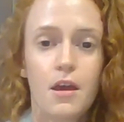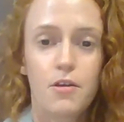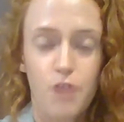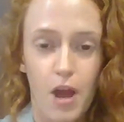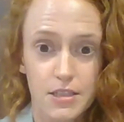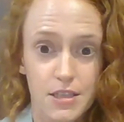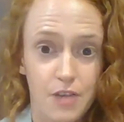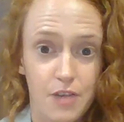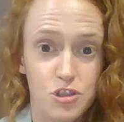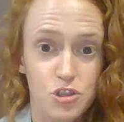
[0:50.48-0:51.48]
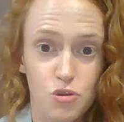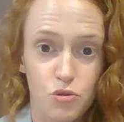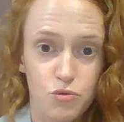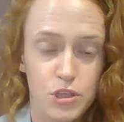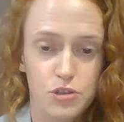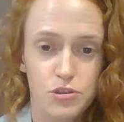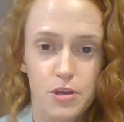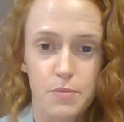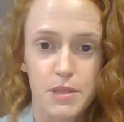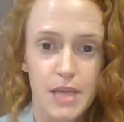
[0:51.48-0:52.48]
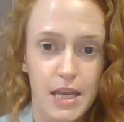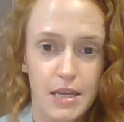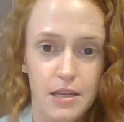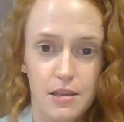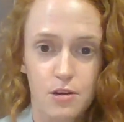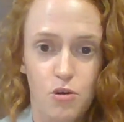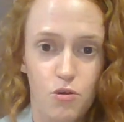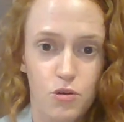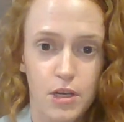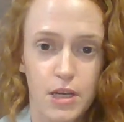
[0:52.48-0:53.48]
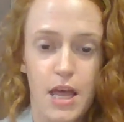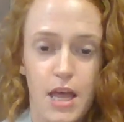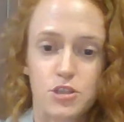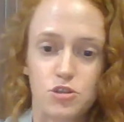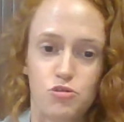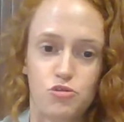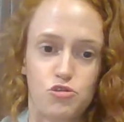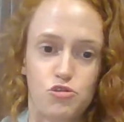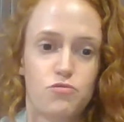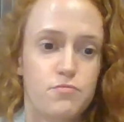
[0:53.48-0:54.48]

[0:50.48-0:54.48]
Right, there is no need to submit anything on Class Dojo.